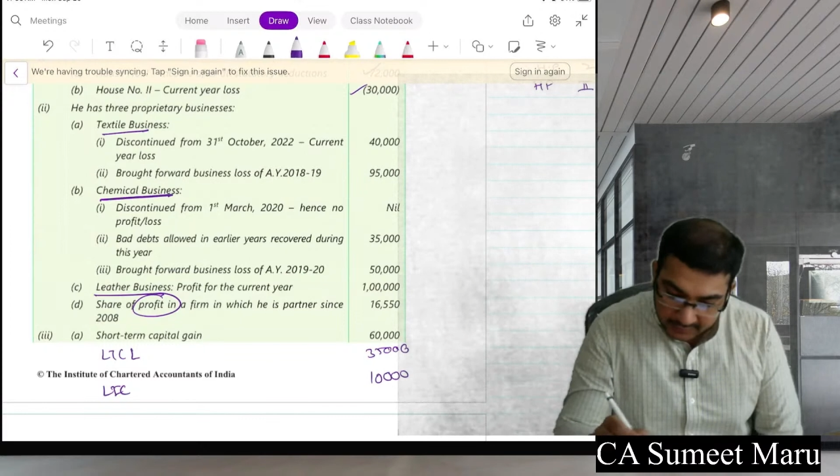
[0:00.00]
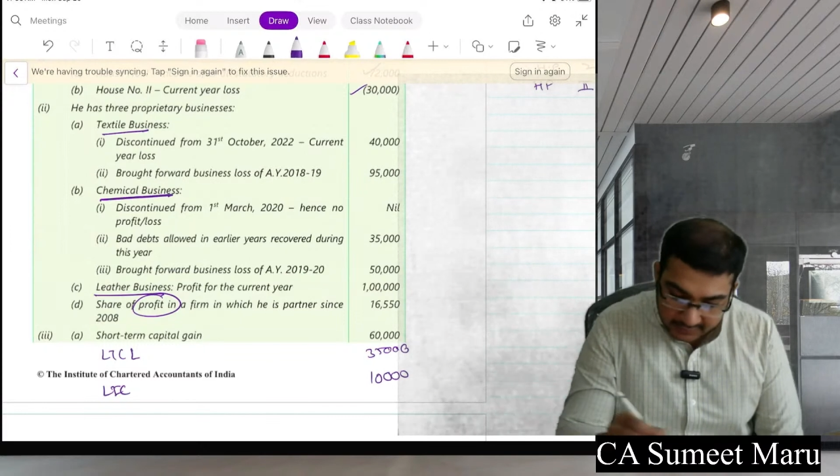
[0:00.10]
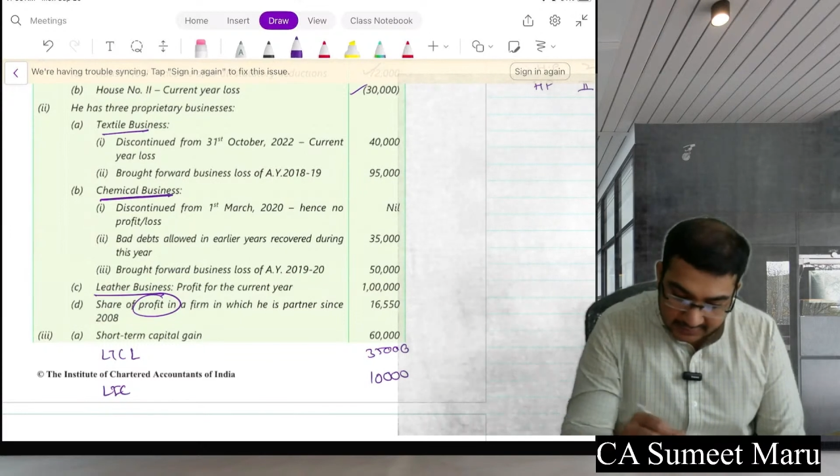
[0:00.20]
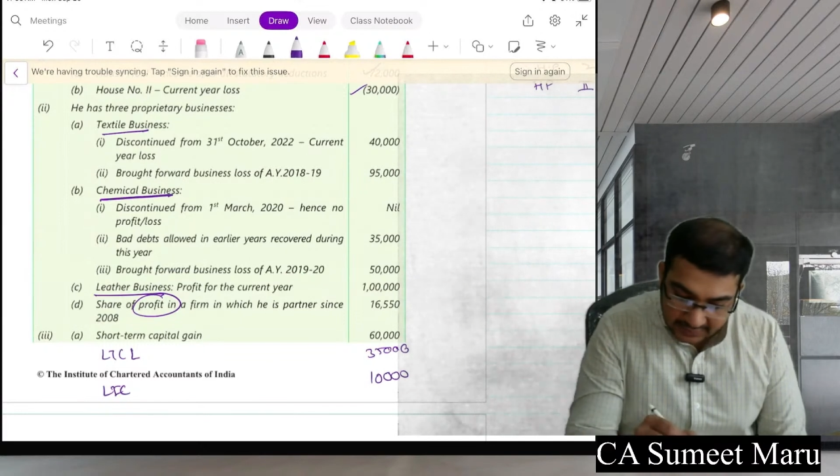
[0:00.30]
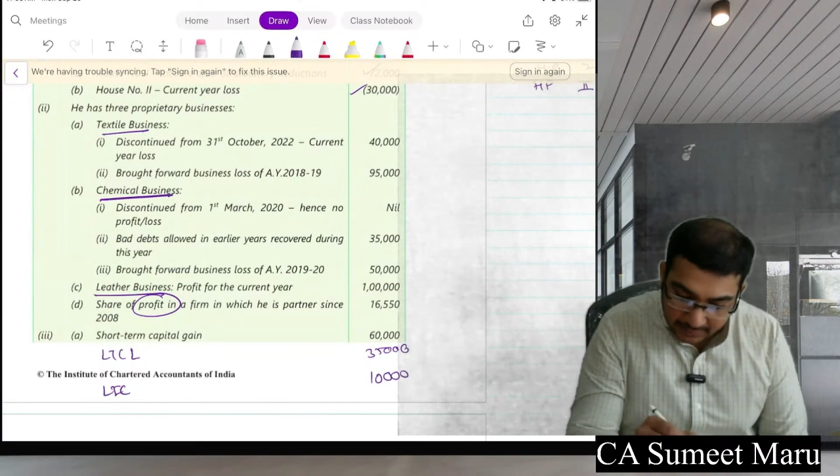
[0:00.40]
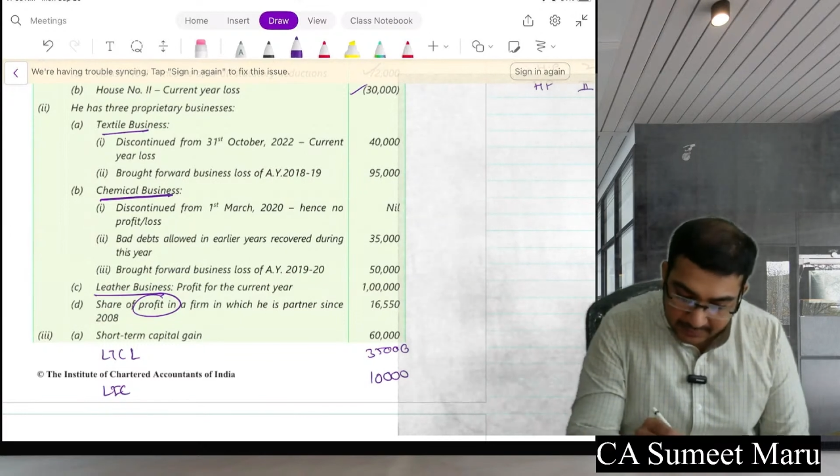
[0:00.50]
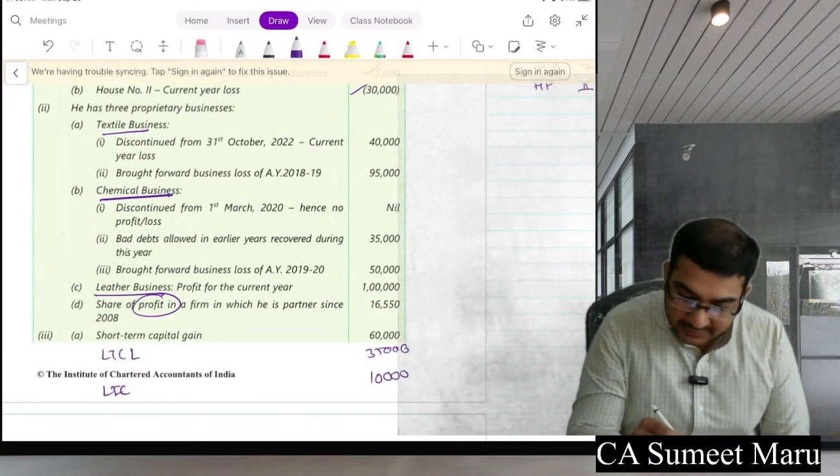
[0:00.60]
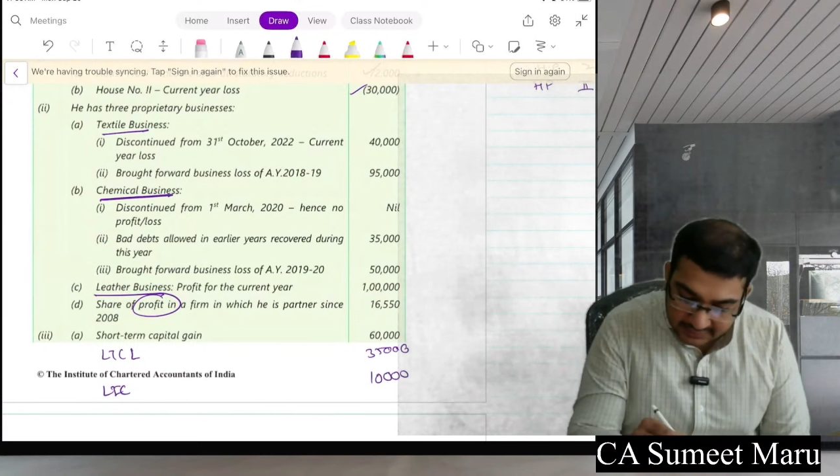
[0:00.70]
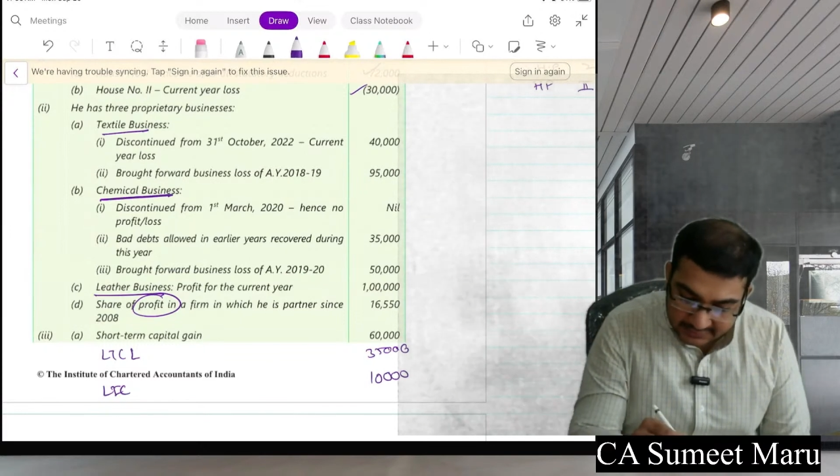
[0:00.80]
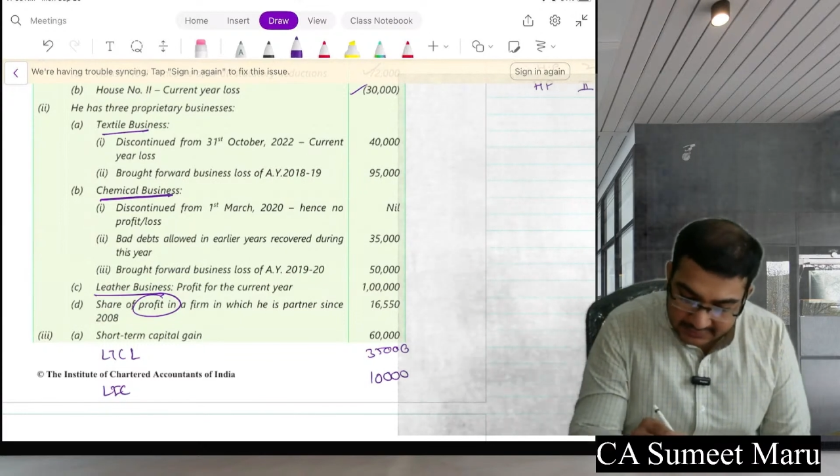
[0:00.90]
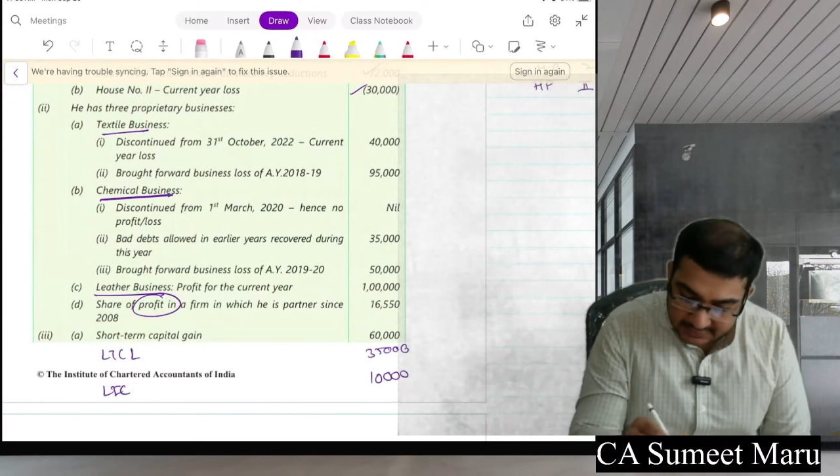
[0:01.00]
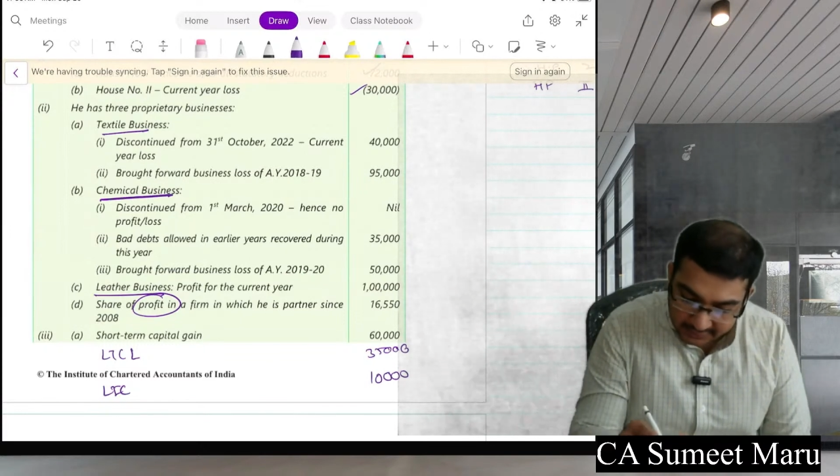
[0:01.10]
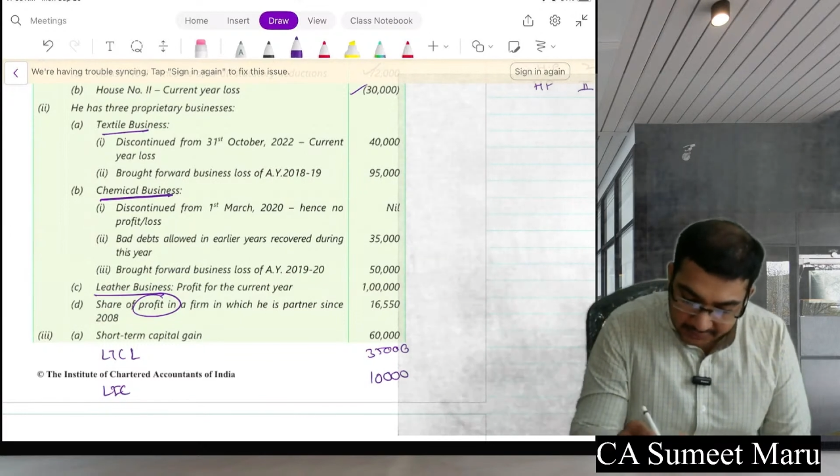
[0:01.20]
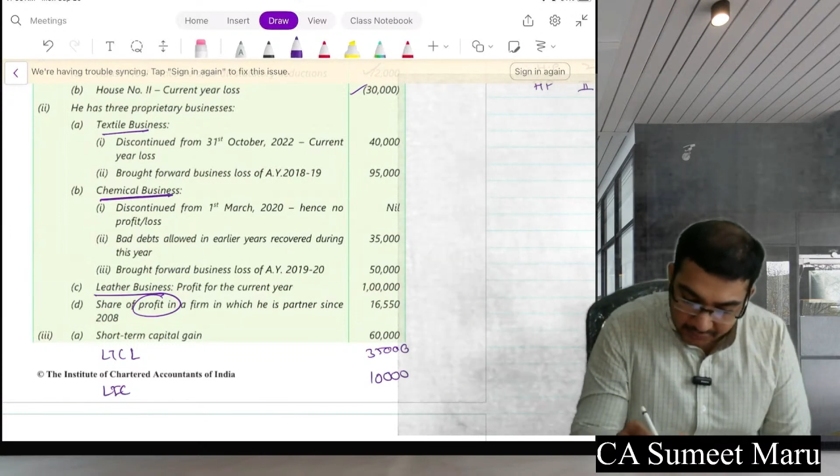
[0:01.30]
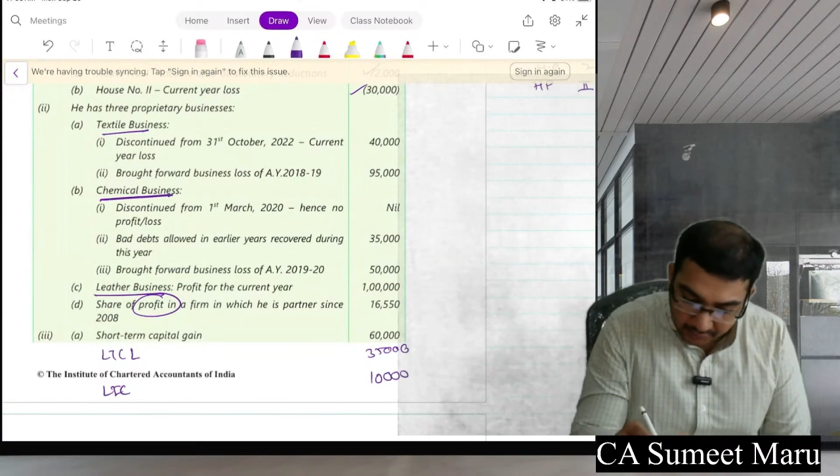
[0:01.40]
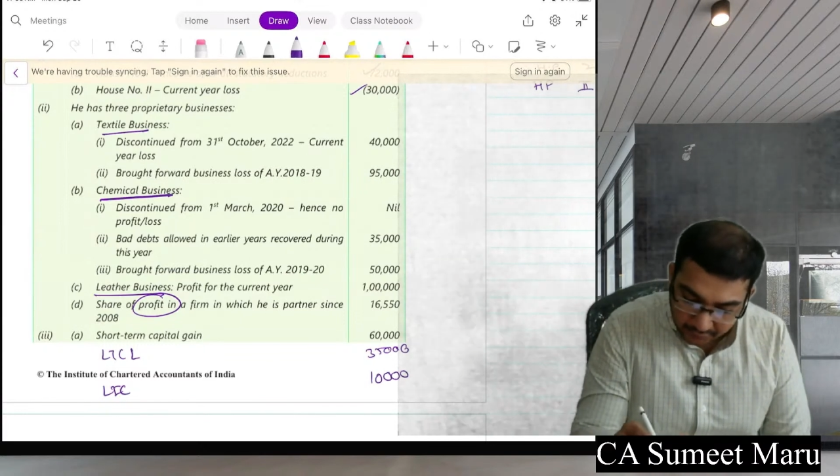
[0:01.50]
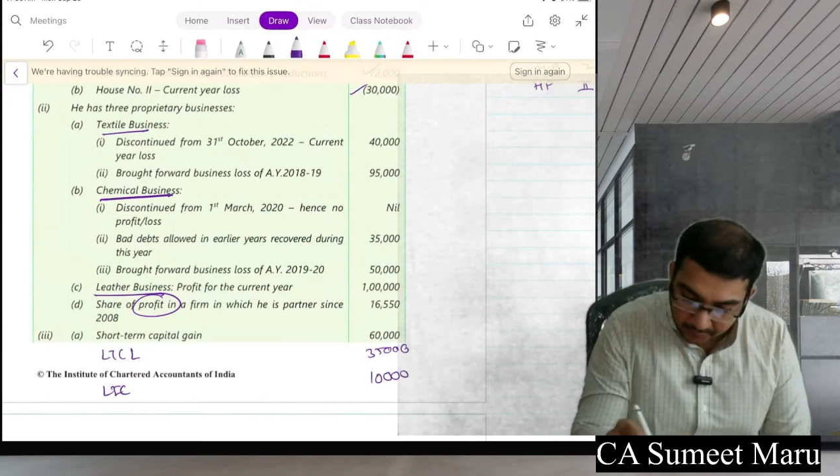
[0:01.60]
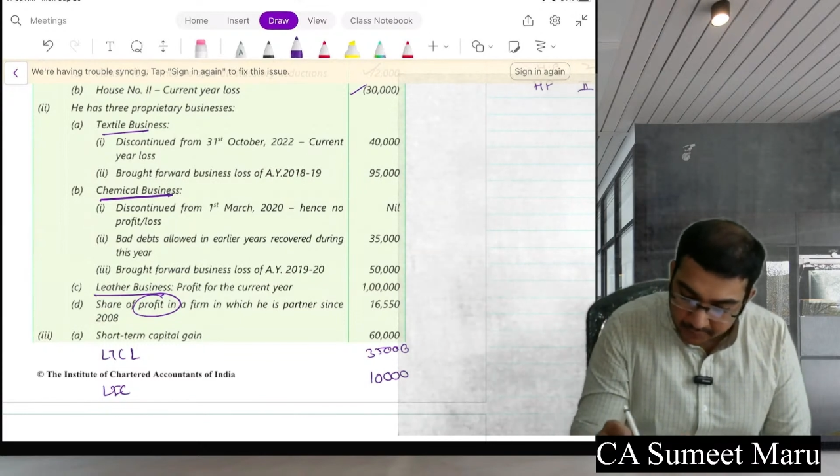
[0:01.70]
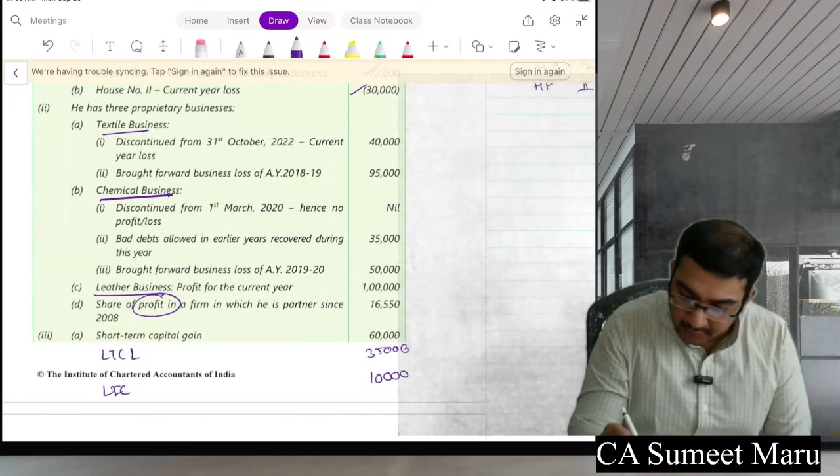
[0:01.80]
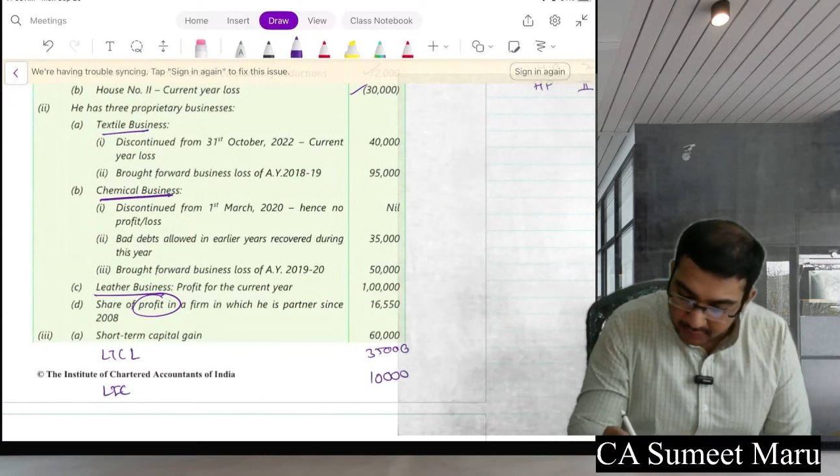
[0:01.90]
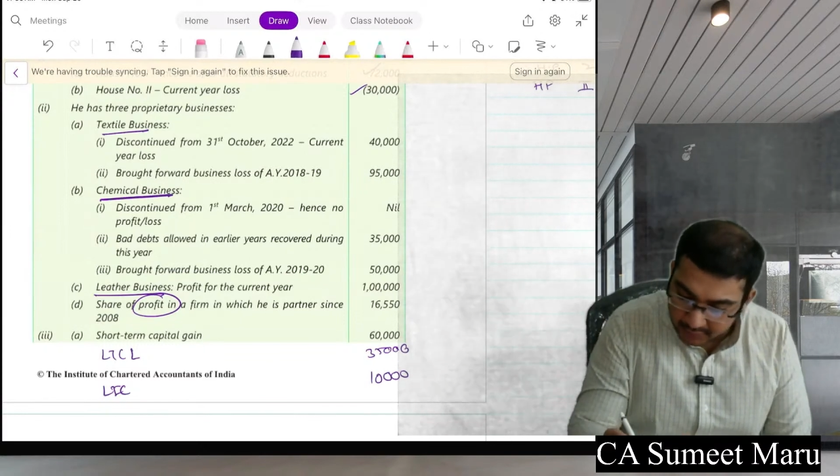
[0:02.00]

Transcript: textile business discontinued from here.